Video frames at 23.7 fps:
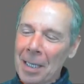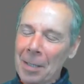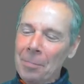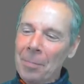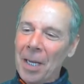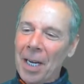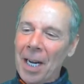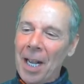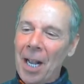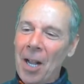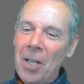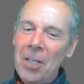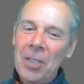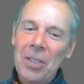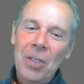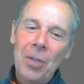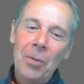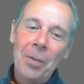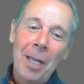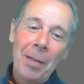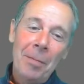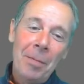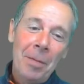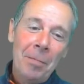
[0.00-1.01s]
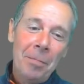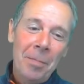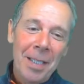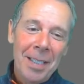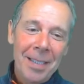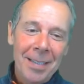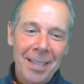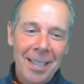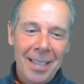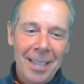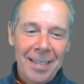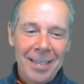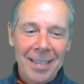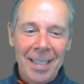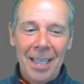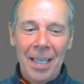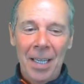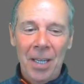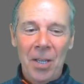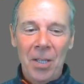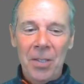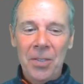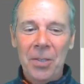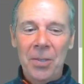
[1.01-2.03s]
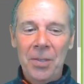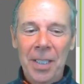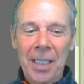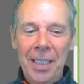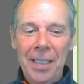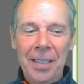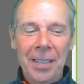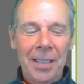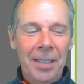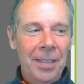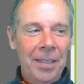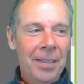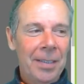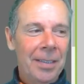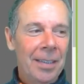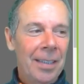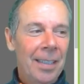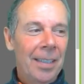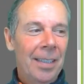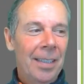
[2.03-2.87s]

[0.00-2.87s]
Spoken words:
But I also am in business, and I also need to